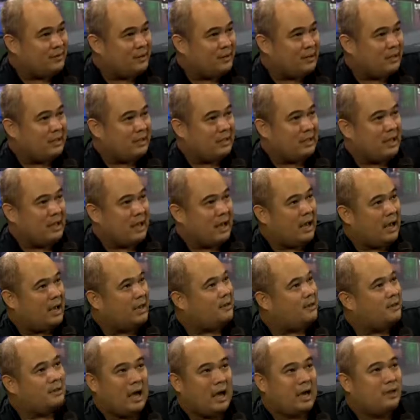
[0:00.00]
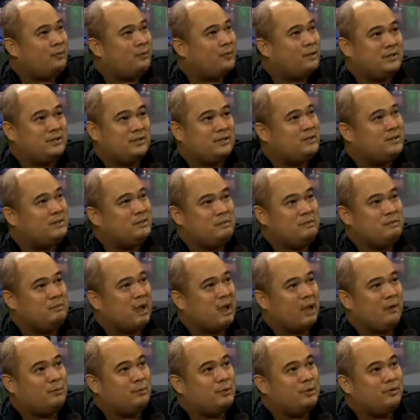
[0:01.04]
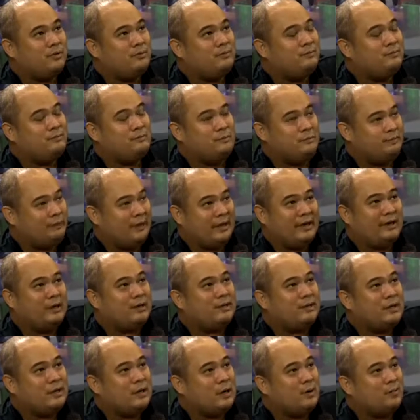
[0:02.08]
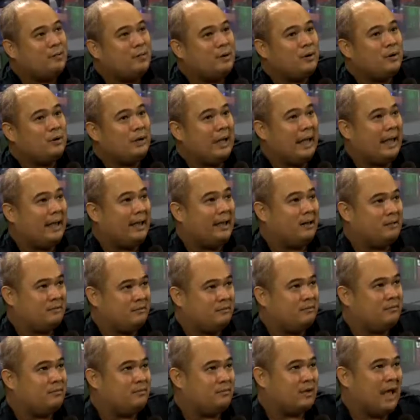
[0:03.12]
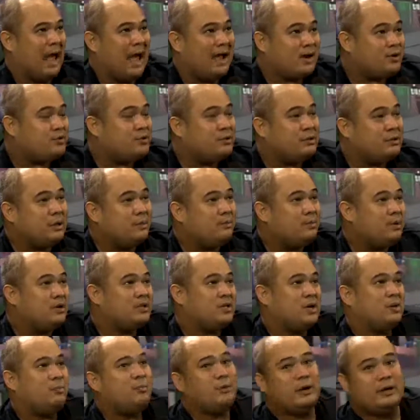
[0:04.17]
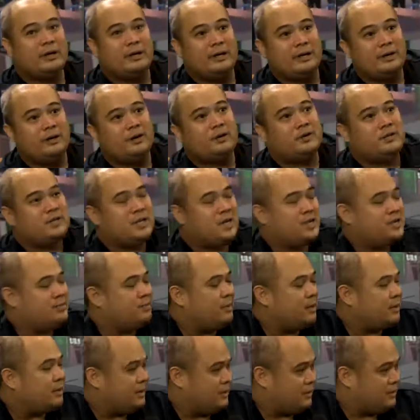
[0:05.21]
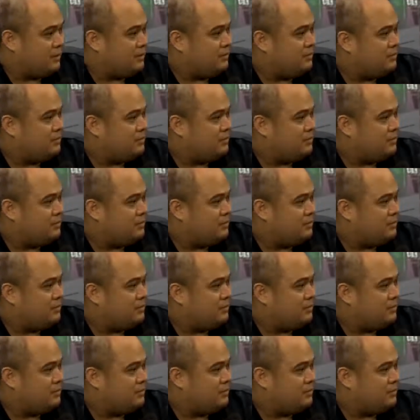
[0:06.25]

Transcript: So what 20 million is... I would figure the number, the actual number, somewhere near 6 million.